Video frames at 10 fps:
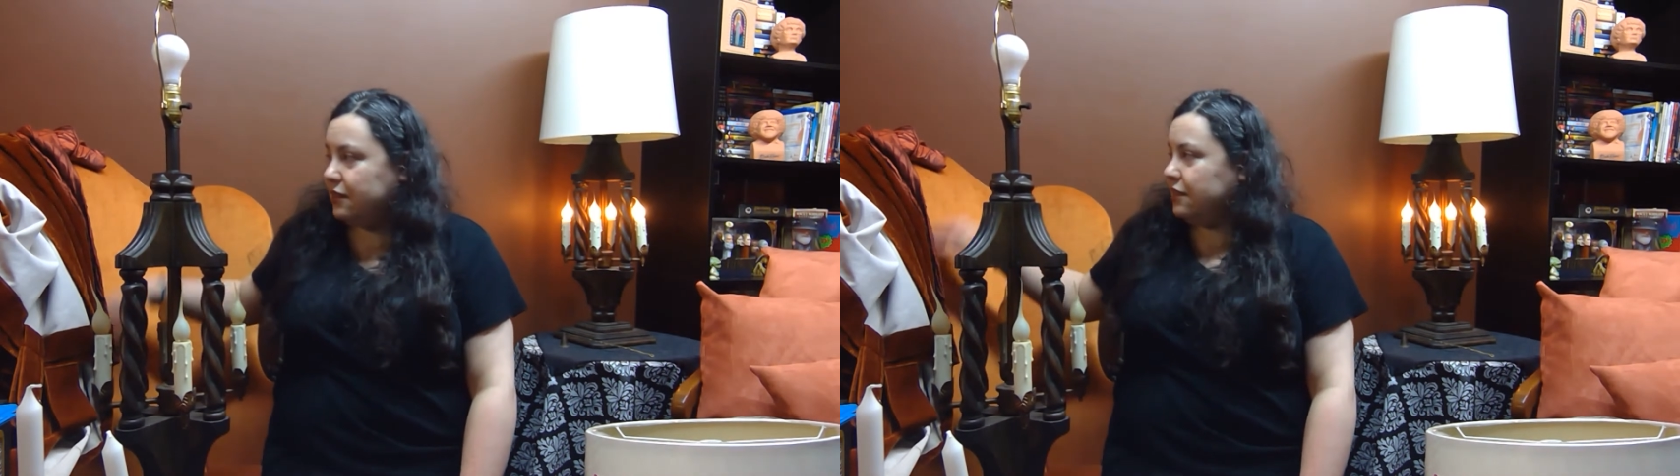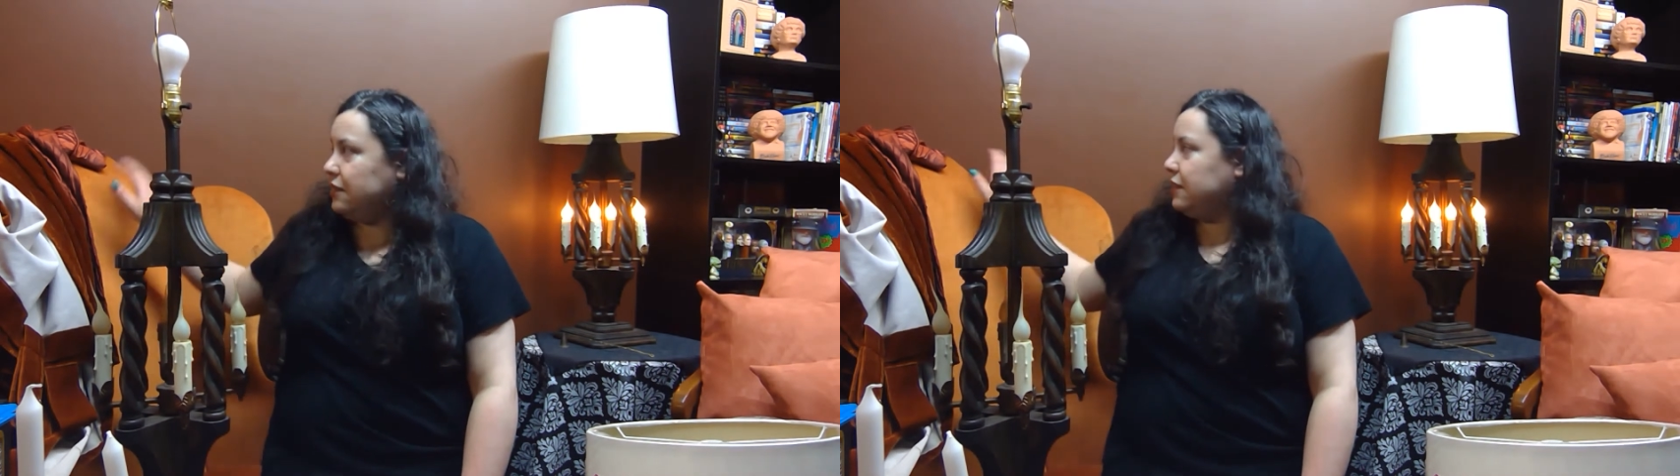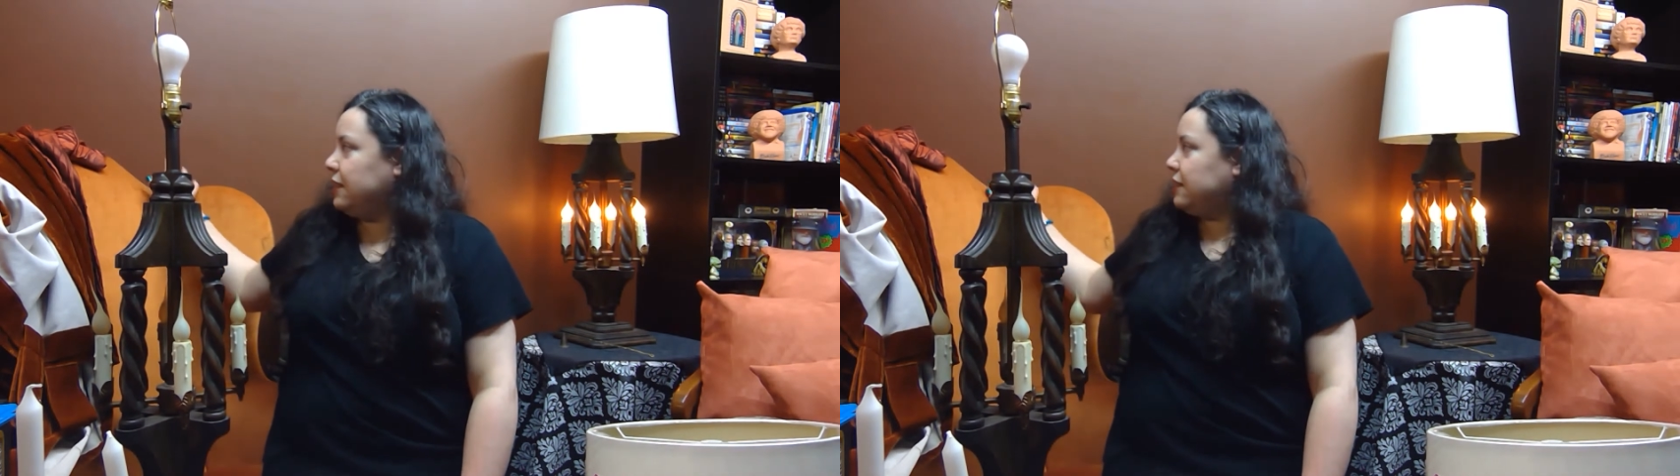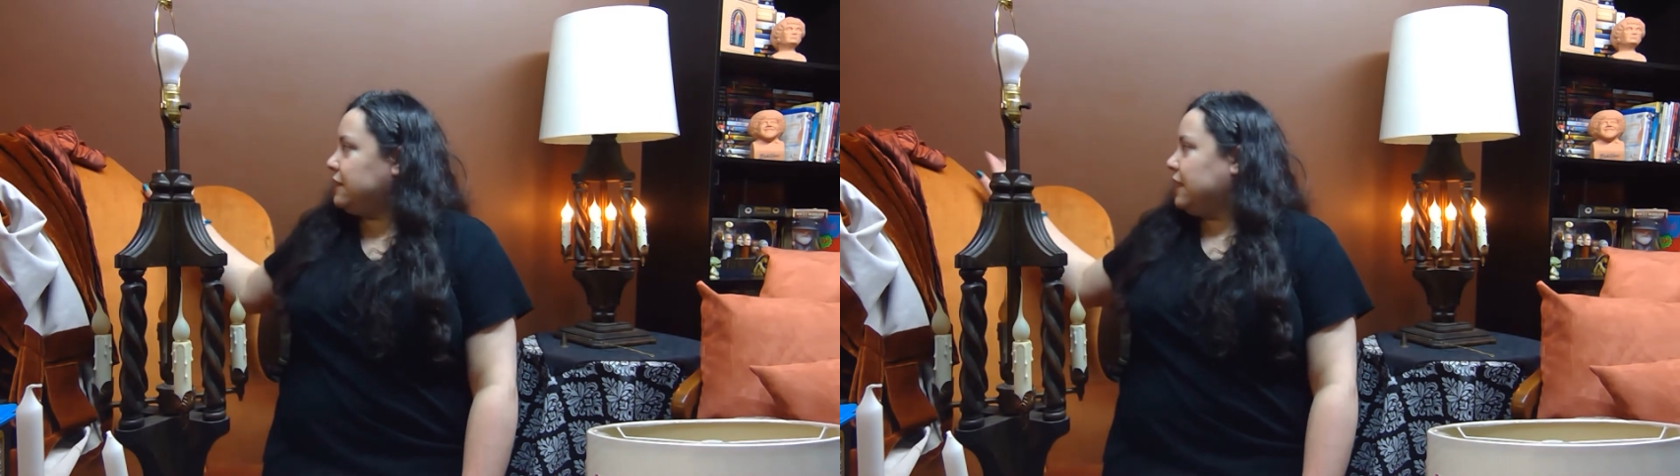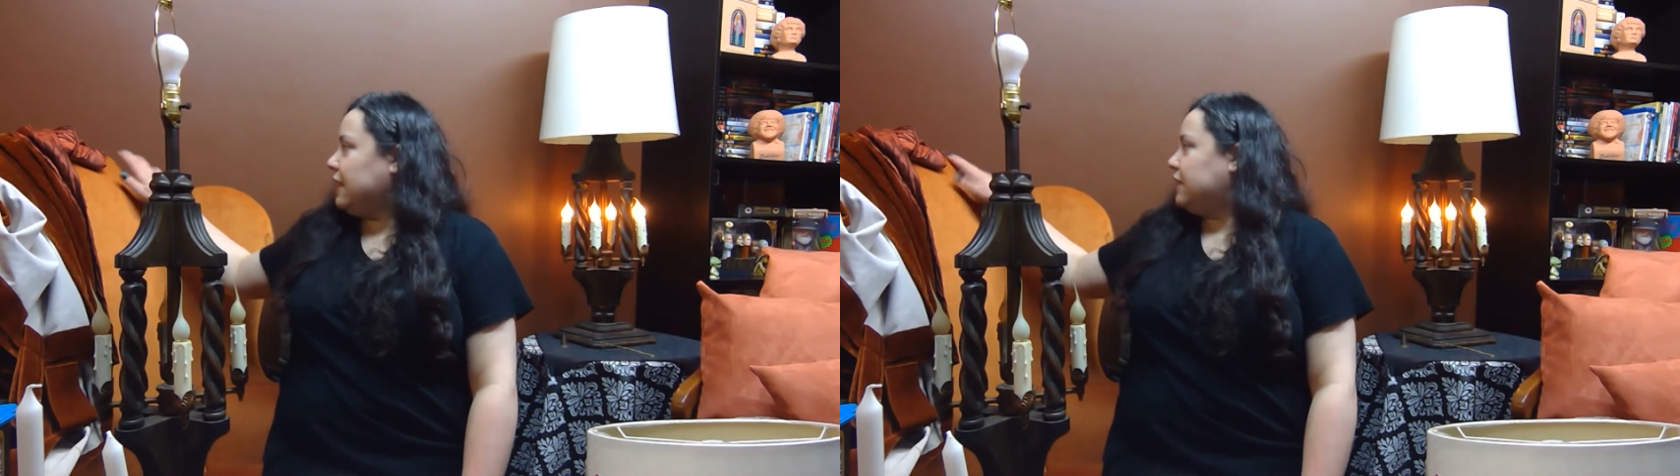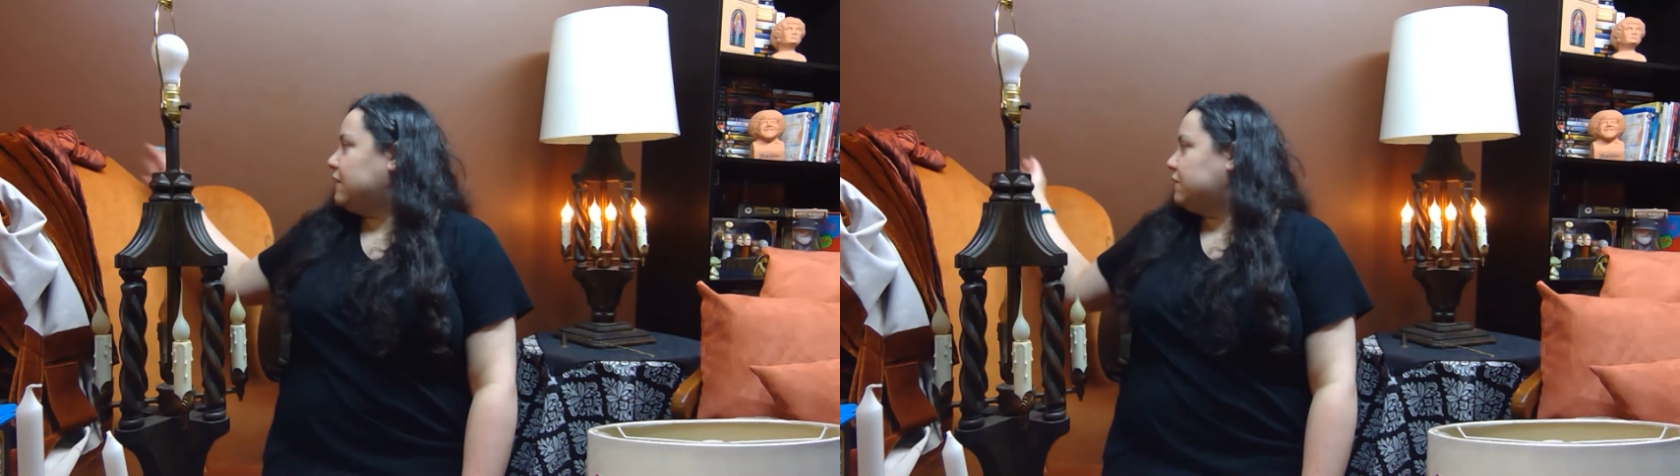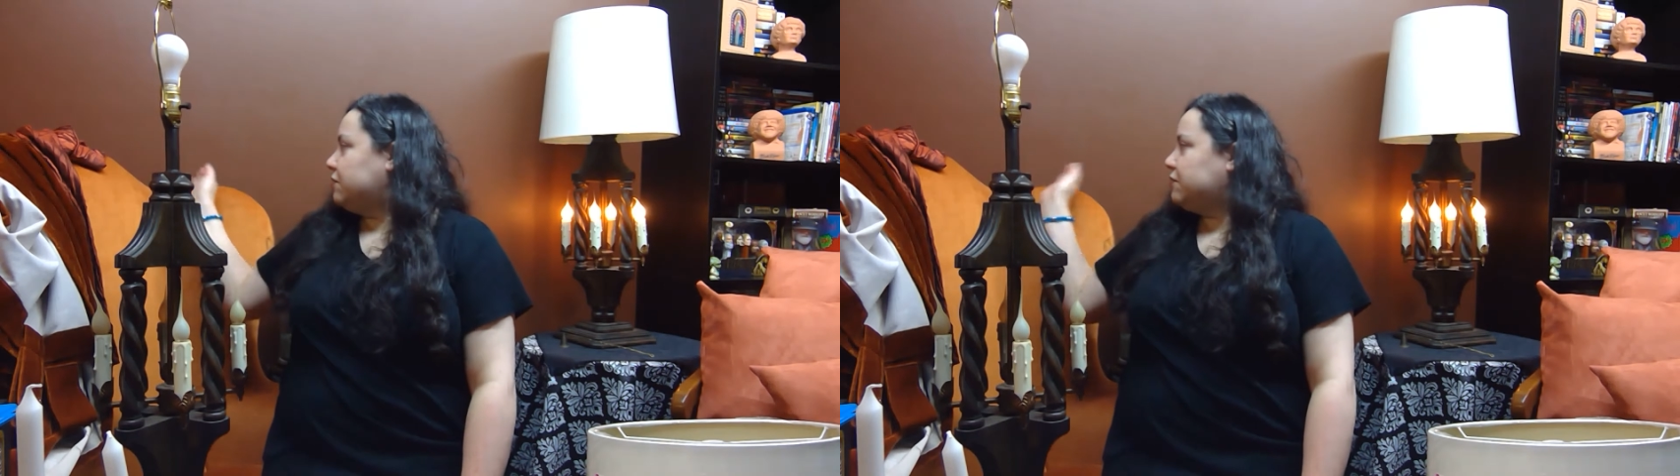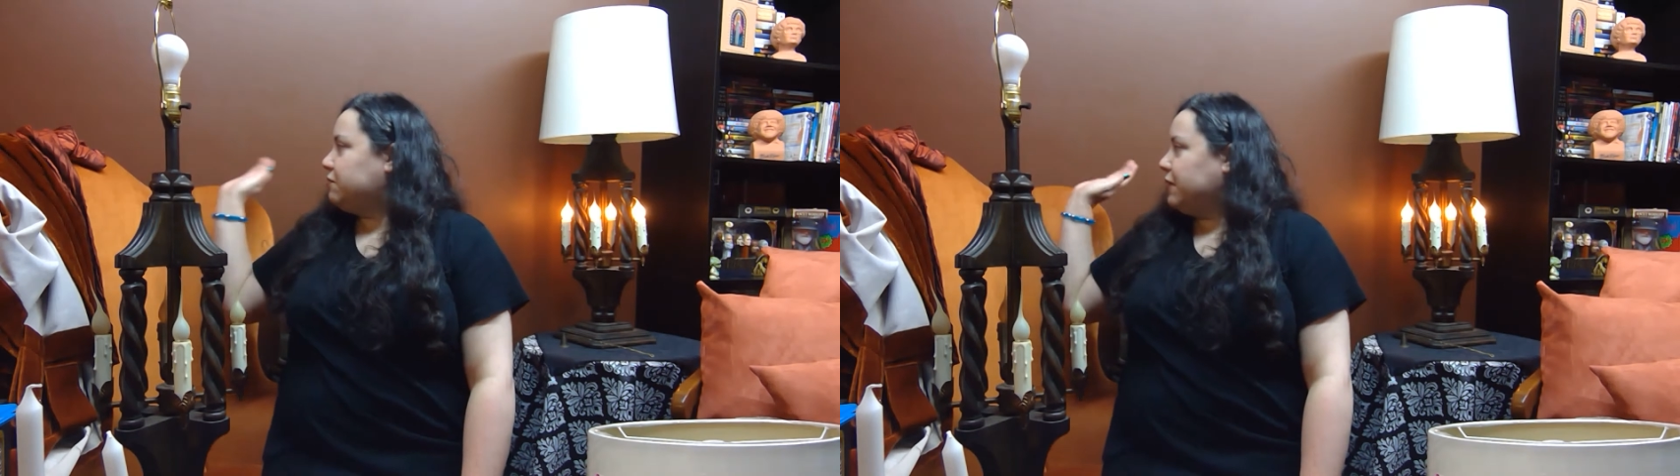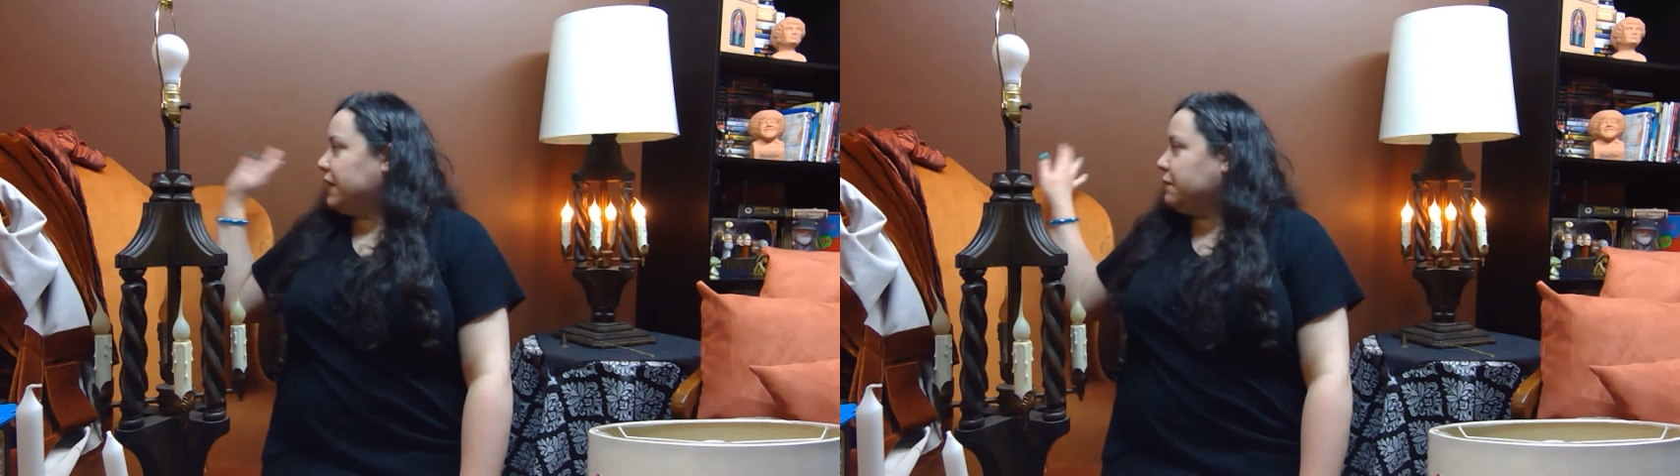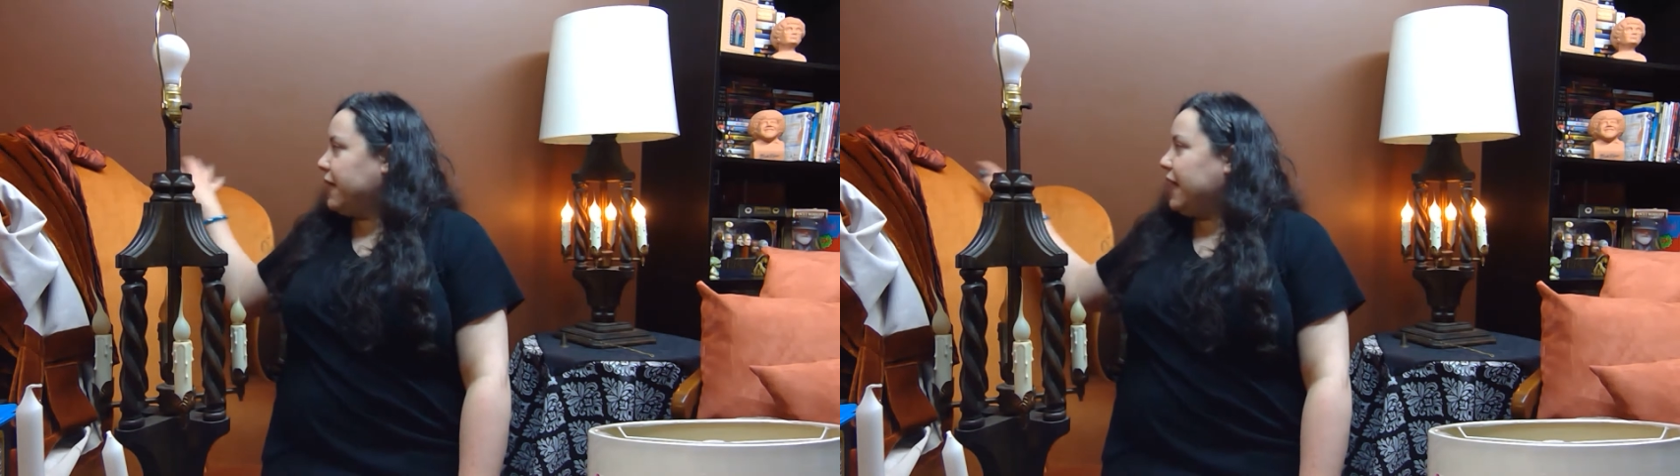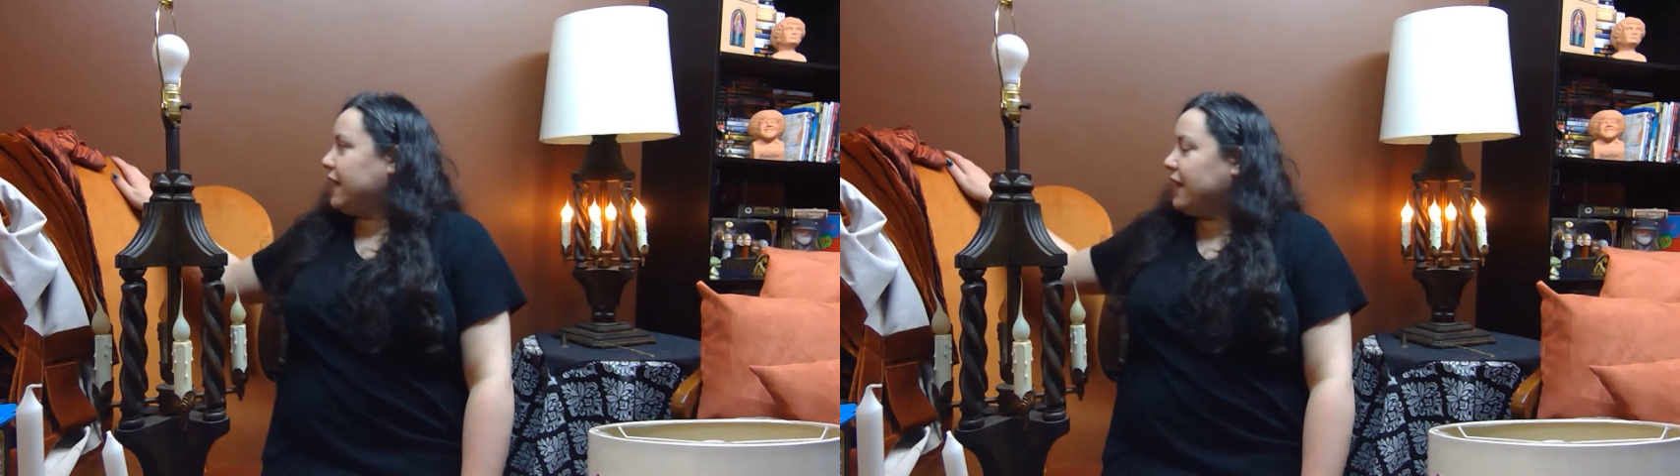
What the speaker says: the nice kind of wingback